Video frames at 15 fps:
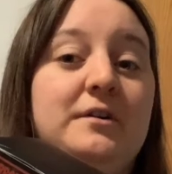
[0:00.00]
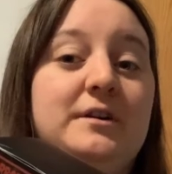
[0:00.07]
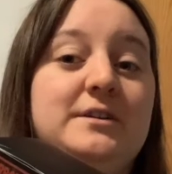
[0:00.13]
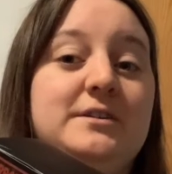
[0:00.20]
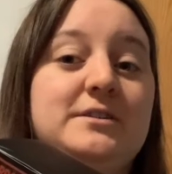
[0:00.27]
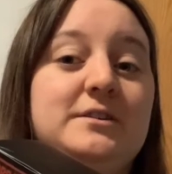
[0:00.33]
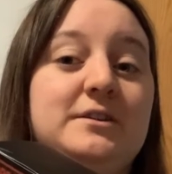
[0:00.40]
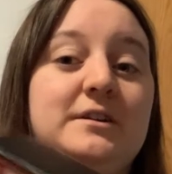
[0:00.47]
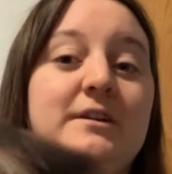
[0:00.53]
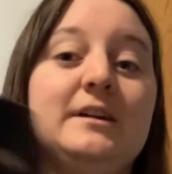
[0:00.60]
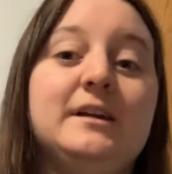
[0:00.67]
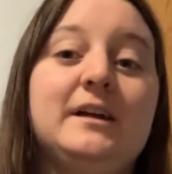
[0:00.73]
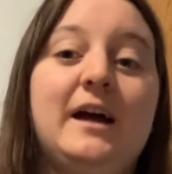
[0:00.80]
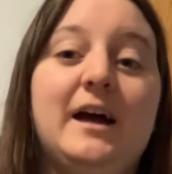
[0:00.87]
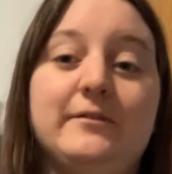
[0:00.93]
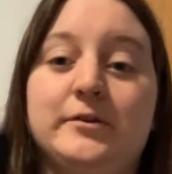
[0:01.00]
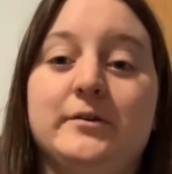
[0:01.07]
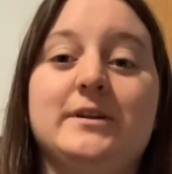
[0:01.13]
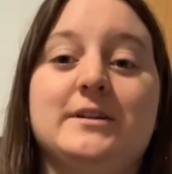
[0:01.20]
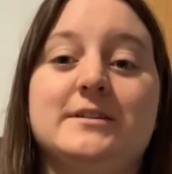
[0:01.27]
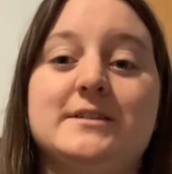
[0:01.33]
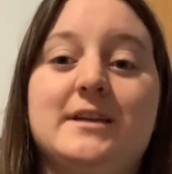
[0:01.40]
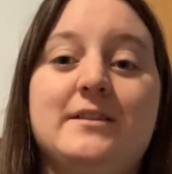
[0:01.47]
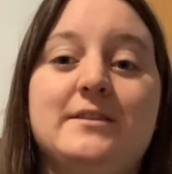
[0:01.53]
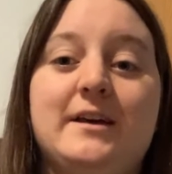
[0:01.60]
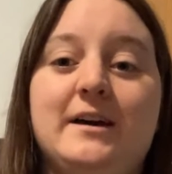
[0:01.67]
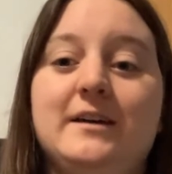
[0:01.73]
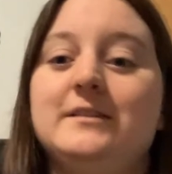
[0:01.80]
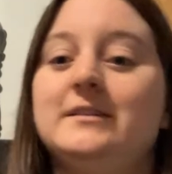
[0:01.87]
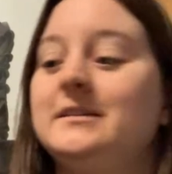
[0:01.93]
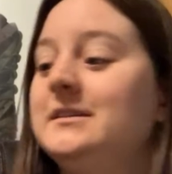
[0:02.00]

Easter. I've already said that.